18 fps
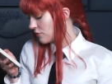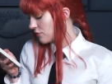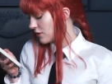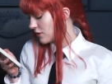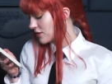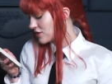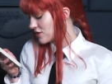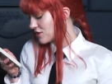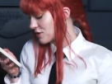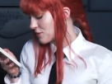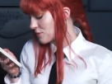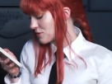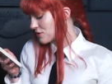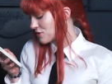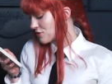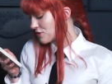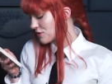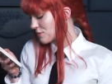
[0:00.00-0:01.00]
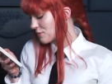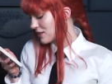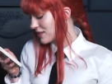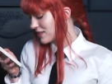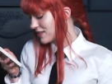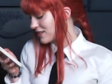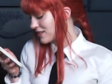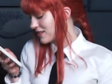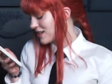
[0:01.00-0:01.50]
A friendship stream
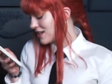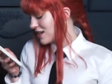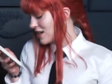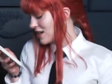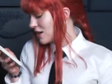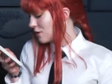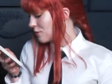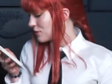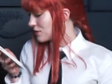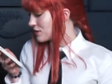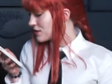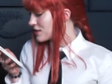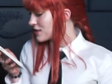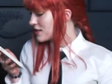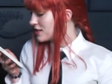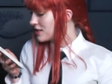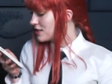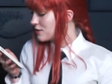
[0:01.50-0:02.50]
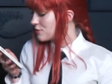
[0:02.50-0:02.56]
had. We'll see,